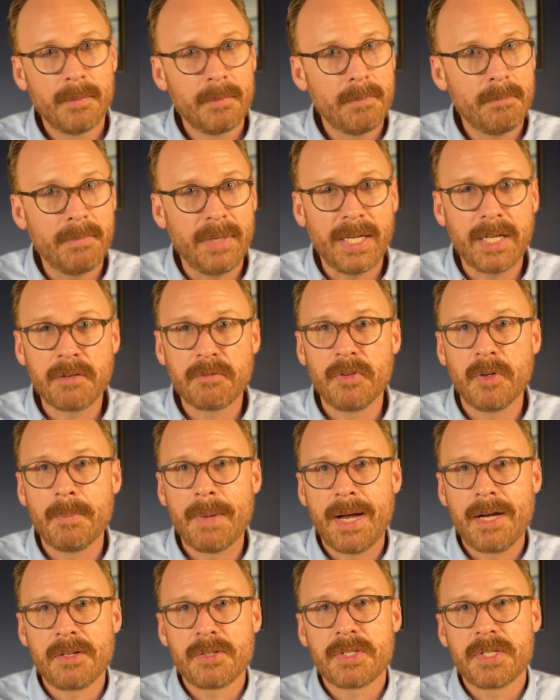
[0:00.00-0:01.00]
Meaningful
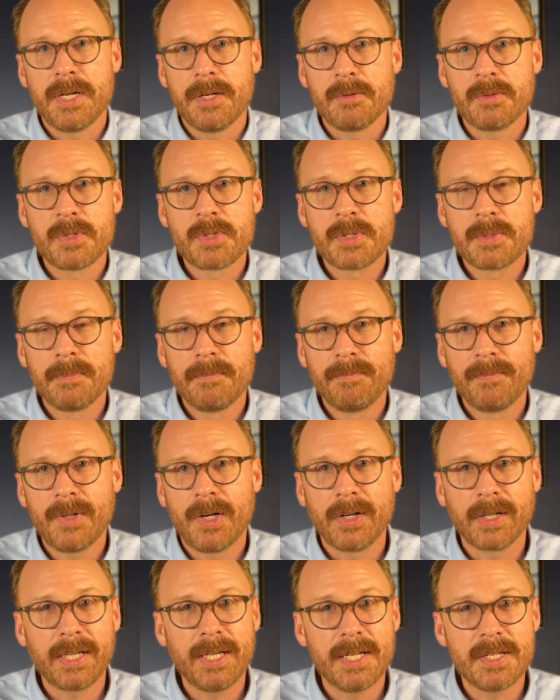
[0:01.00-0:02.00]
milestones.
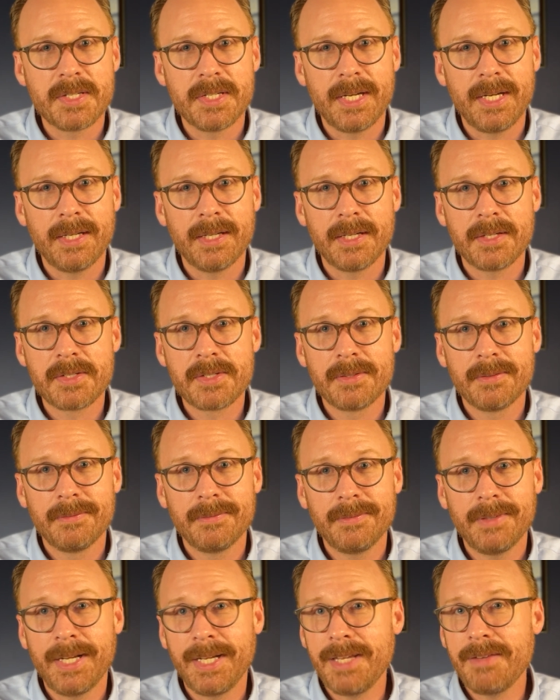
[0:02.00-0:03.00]
Our kids need it.
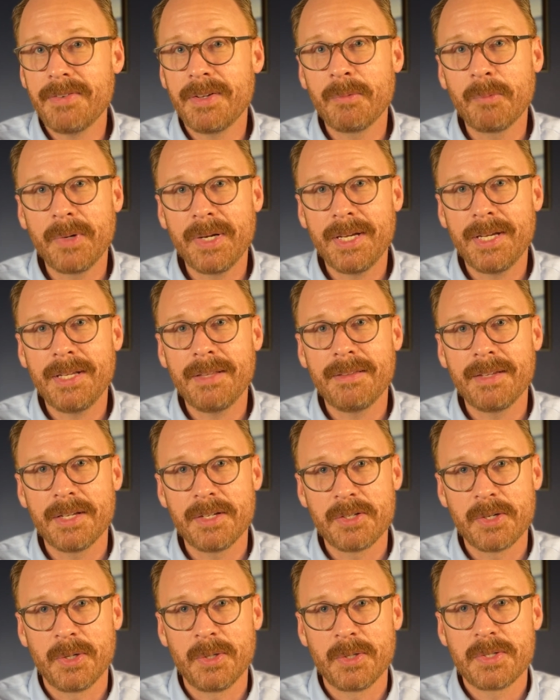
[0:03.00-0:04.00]
And even we, the
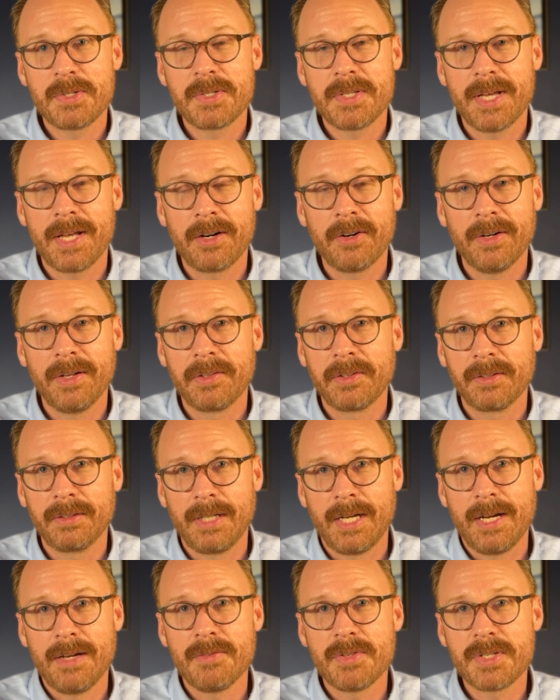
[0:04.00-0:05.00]
adults that are in their
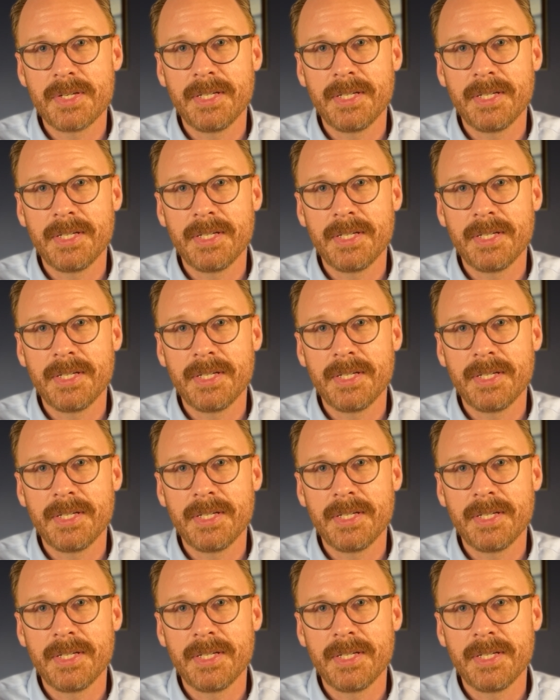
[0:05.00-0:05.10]
lives,